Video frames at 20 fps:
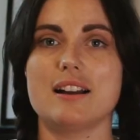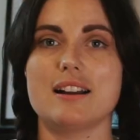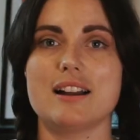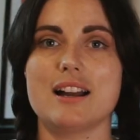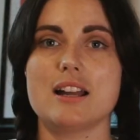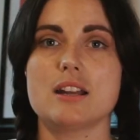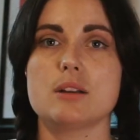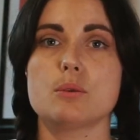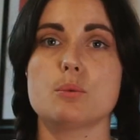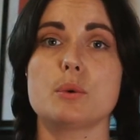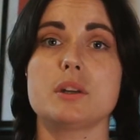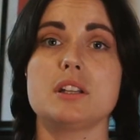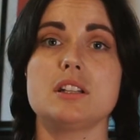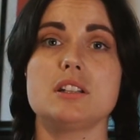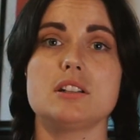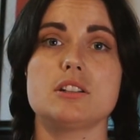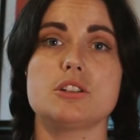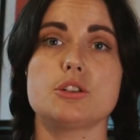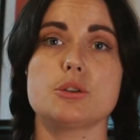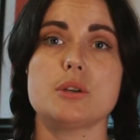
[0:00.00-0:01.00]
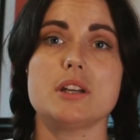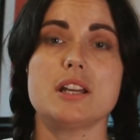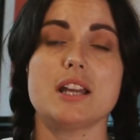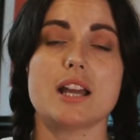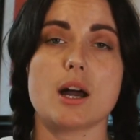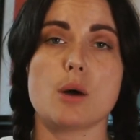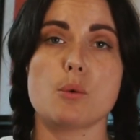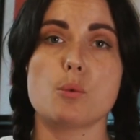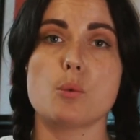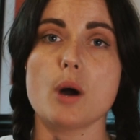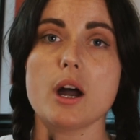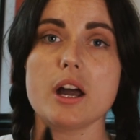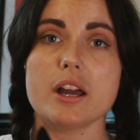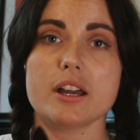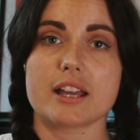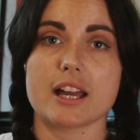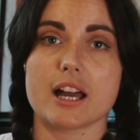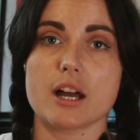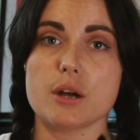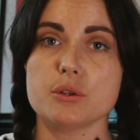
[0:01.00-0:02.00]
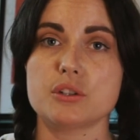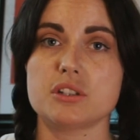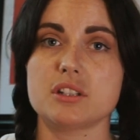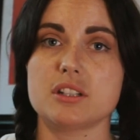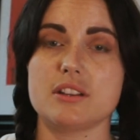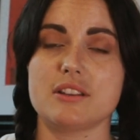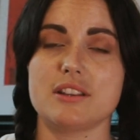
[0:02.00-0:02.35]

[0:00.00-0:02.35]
And when doing a workout,